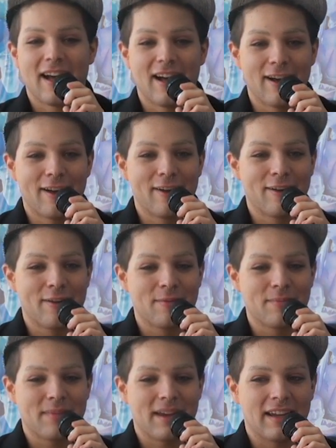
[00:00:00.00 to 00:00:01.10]

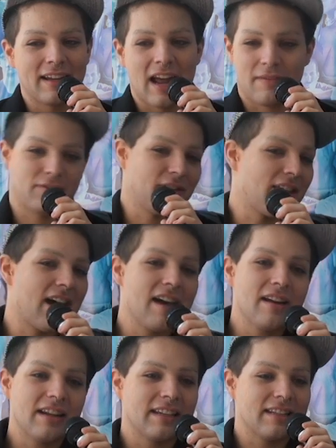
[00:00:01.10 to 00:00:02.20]
And after
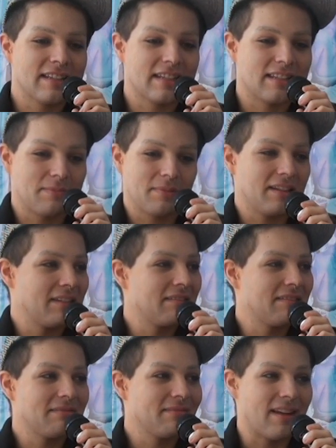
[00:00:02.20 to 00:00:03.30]
that, it's
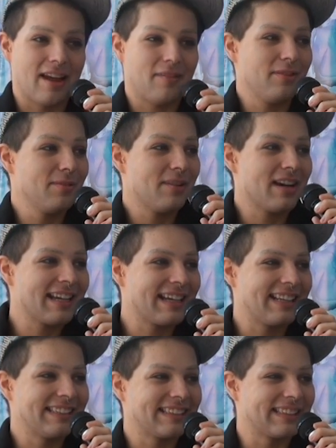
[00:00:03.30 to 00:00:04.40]
been everywhere, I guess.